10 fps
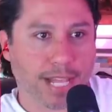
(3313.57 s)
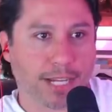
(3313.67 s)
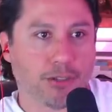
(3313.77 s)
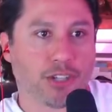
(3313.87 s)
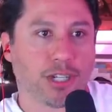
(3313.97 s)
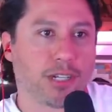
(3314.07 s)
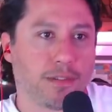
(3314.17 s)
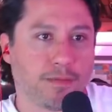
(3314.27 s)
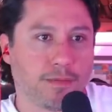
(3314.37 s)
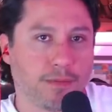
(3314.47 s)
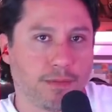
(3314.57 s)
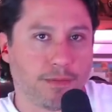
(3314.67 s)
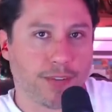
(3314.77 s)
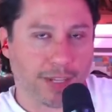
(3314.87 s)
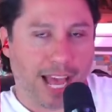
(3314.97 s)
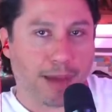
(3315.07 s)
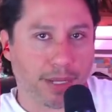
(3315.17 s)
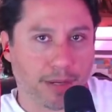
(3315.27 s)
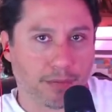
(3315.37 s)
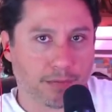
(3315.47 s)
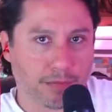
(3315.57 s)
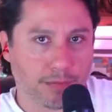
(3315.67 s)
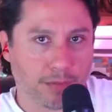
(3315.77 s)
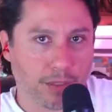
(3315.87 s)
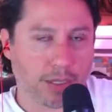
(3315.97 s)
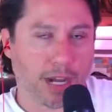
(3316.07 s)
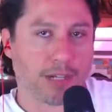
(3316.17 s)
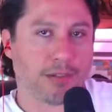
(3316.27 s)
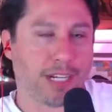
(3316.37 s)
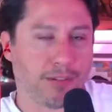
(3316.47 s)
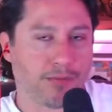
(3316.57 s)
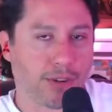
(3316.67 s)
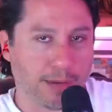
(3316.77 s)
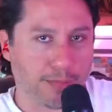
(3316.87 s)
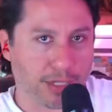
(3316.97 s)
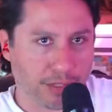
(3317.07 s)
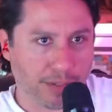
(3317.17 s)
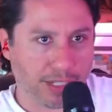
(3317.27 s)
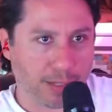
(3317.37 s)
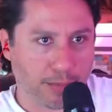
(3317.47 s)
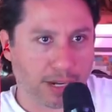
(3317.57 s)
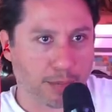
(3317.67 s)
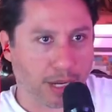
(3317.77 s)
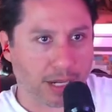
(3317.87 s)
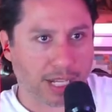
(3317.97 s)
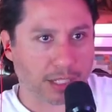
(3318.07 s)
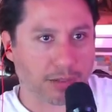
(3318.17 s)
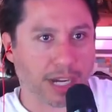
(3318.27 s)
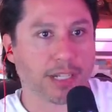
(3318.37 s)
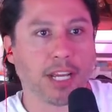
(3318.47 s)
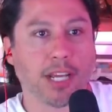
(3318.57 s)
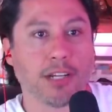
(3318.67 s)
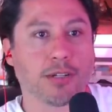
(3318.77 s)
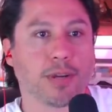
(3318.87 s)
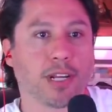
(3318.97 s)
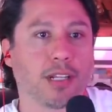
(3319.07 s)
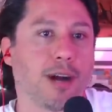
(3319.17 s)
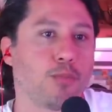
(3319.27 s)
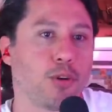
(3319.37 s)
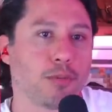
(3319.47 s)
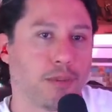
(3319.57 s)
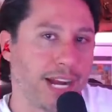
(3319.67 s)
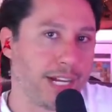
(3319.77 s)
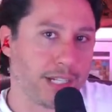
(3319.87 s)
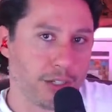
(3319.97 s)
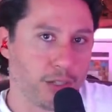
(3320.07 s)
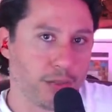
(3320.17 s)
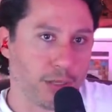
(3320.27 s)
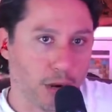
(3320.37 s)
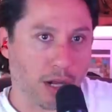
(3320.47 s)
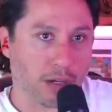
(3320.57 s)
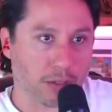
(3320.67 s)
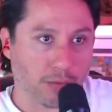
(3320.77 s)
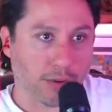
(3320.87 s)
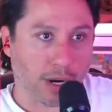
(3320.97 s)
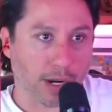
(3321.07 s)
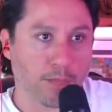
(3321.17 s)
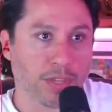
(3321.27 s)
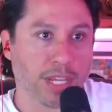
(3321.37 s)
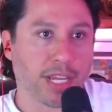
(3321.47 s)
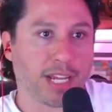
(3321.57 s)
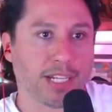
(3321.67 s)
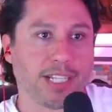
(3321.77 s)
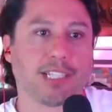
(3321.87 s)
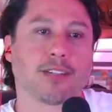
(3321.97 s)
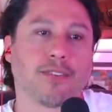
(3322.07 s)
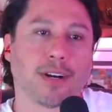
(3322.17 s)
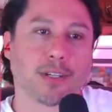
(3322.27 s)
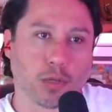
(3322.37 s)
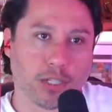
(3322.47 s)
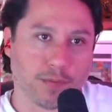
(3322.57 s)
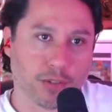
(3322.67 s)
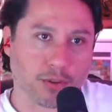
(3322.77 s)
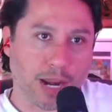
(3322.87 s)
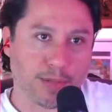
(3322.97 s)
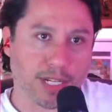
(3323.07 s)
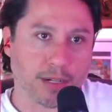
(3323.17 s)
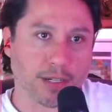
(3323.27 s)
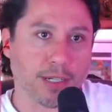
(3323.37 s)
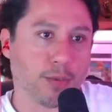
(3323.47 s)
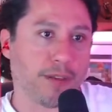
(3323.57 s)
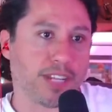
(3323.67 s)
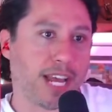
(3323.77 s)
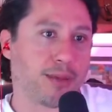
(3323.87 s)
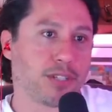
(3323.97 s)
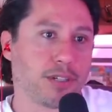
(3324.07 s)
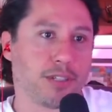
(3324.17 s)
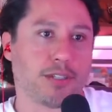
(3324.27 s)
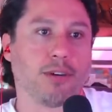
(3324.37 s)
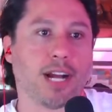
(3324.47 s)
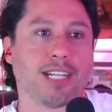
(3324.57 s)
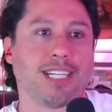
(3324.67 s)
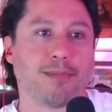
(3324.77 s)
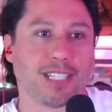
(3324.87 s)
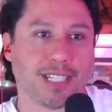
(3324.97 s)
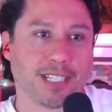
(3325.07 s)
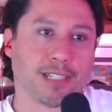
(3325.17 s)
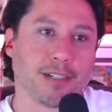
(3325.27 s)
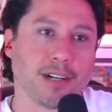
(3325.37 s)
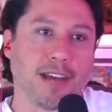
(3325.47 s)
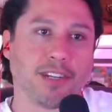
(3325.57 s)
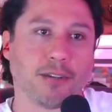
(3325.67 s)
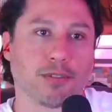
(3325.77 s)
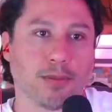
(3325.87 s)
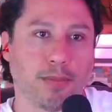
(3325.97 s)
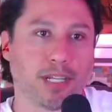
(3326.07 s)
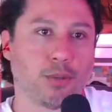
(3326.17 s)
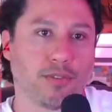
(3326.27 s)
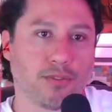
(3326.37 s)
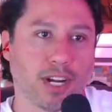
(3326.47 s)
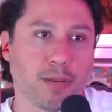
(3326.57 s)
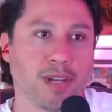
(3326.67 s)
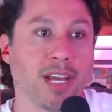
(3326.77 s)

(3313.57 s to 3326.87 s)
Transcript: you should feel happy. You're not in frame, but you're feeling better about it, and that's great. You're doing a lot more right than you're doing wrong so far, at least as far as what you've described here. Your wife's hamster is so goddamn insistent on having you submit to a frame